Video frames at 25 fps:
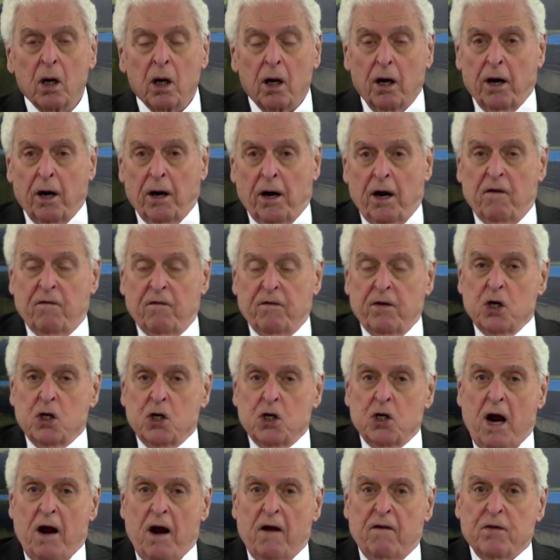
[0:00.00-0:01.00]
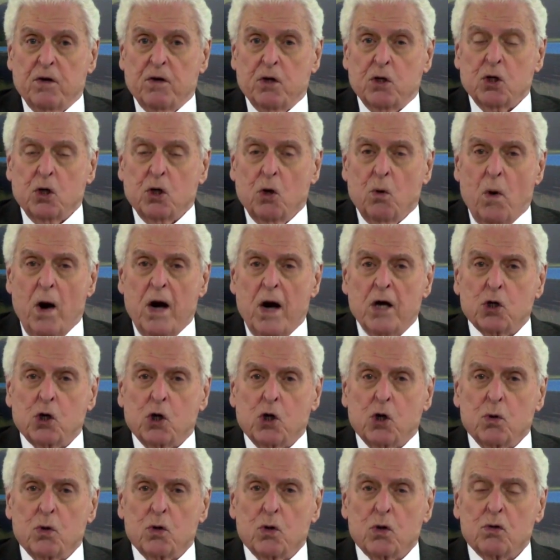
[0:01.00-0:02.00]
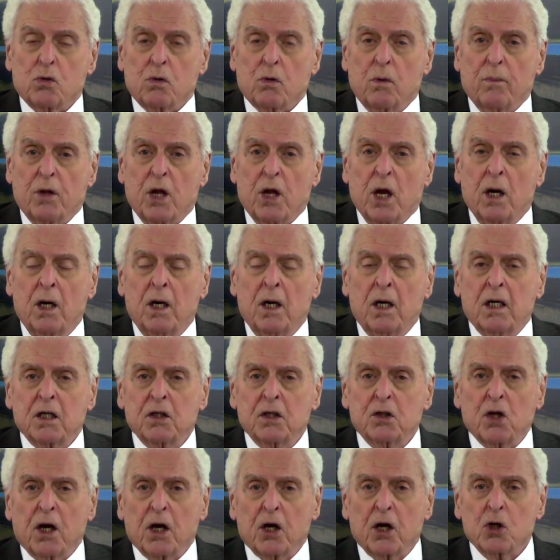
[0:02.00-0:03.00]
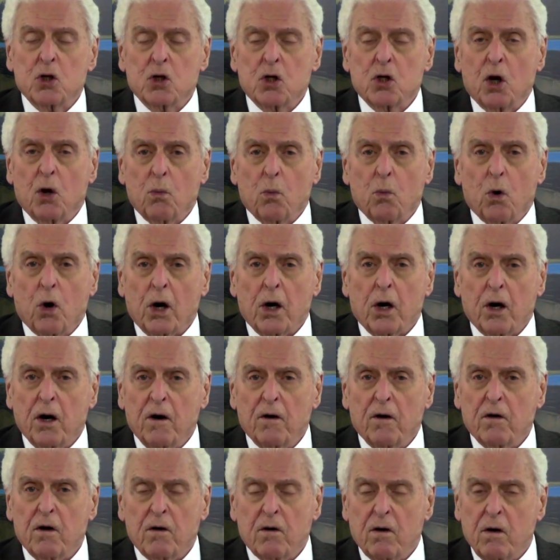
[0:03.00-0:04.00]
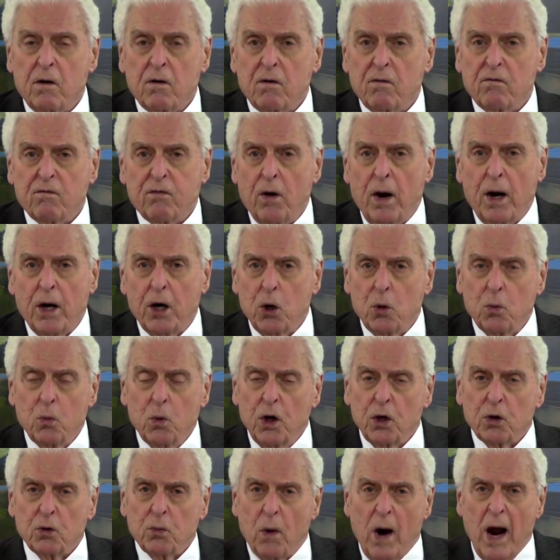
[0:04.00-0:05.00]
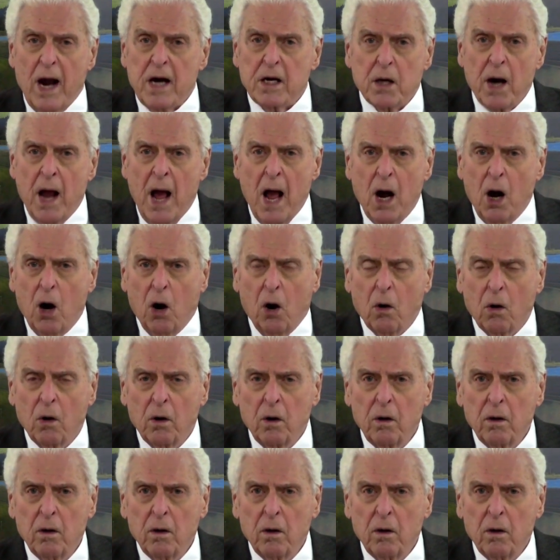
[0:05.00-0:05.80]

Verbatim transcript: and even save us and rescue us from the things that we're confronted with right now.